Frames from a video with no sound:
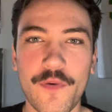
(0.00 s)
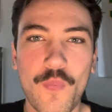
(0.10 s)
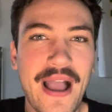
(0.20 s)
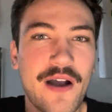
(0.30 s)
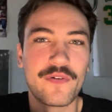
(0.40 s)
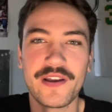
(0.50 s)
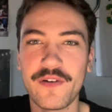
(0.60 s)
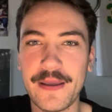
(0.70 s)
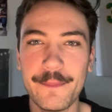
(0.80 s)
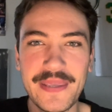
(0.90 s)
wow,
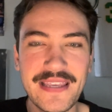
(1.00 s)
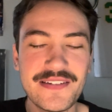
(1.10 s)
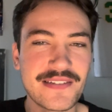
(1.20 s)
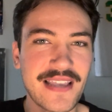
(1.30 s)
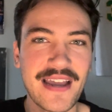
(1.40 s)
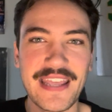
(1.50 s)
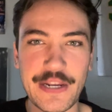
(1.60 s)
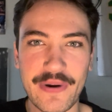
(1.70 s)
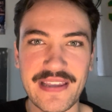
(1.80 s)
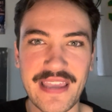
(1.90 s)
Embiid just had a
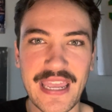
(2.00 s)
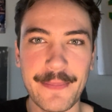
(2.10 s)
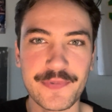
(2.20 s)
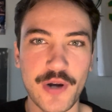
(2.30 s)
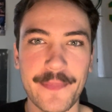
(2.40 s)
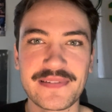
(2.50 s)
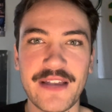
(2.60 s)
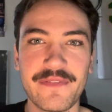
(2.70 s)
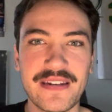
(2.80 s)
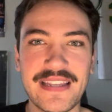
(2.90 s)
great game, dropped
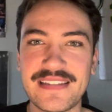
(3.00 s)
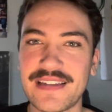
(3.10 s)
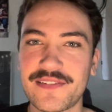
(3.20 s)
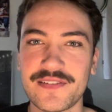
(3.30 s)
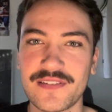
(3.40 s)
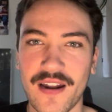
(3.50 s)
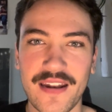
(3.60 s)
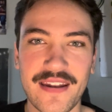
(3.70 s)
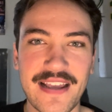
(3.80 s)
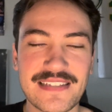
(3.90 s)
70, Sixers
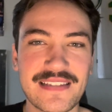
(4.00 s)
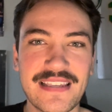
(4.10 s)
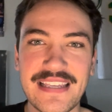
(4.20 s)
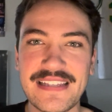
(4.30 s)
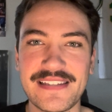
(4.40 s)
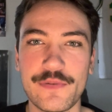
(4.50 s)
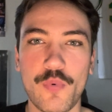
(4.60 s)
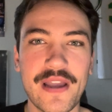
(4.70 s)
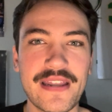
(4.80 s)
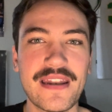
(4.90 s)
got a nice easy
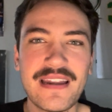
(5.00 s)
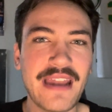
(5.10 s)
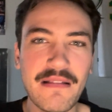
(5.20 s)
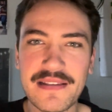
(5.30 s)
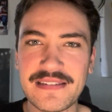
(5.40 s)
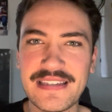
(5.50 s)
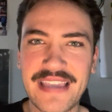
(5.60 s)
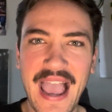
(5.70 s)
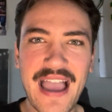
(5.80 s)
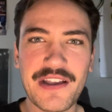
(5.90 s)
win. Now let's see
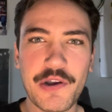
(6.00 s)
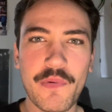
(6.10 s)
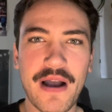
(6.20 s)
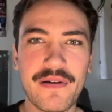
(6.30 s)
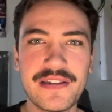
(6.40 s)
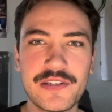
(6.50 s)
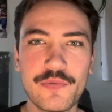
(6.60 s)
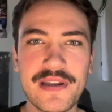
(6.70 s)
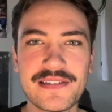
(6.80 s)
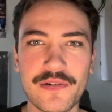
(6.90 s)
Cad go out and
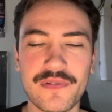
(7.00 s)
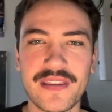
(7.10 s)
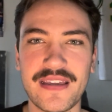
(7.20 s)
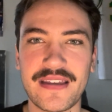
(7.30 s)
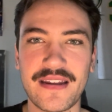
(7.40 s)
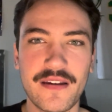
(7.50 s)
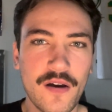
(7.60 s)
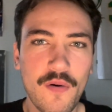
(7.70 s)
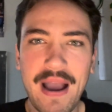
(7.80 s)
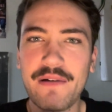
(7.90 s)
do his own thing. And
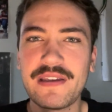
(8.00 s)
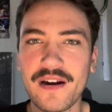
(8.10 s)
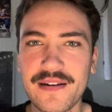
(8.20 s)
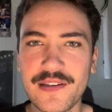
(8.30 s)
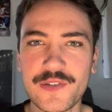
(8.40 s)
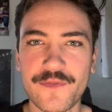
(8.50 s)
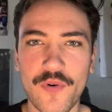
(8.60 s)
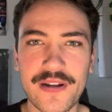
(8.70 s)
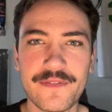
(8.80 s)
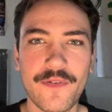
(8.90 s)
wow, he already has
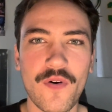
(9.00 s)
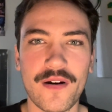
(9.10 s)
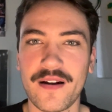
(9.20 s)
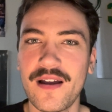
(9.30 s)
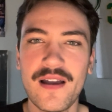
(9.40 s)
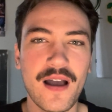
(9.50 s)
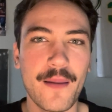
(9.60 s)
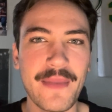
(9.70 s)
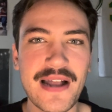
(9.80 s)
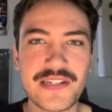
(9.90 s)
44.
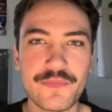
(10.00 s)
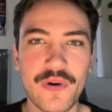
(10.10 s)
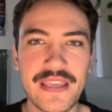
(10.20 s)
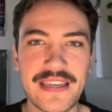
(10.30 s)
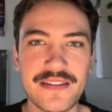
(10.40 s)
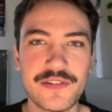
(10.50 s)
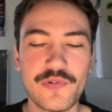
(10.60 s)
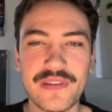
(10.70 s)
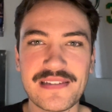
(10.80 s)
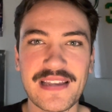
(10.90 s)
Imagine what he can
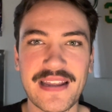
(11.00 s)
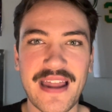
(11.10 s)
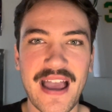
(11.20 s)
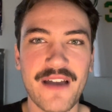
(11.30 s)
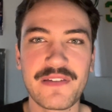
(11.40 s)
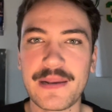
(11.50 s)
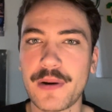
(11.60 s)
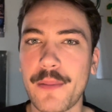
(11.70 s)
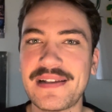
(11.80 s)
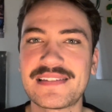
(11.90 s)
do in the second half. He could
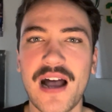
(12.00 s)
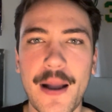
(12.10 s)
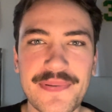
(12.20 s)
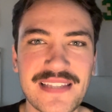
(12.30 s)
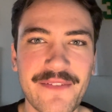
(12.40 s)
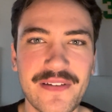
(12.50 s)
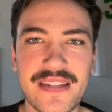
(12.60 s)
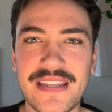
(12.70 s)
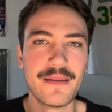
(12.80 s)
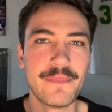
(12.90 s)
probably top
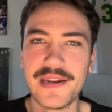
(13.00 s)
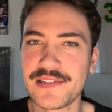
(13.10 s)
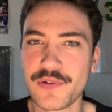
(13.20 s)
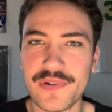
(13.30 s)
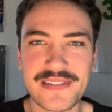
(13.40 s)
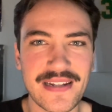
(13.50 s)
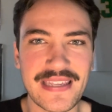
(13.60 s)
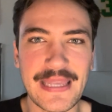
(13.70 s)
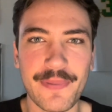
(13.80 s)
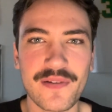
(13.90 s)
70. Minnesota's going to
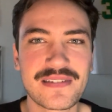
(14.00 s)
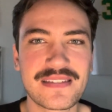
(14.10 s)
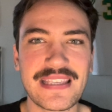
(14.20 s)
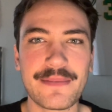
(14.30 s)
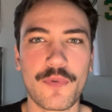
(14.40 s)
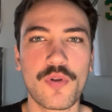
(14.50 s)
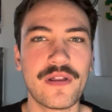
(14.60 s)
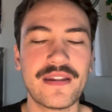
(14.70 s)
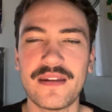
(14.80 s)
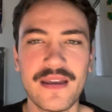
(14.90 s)
keep on steamrolling,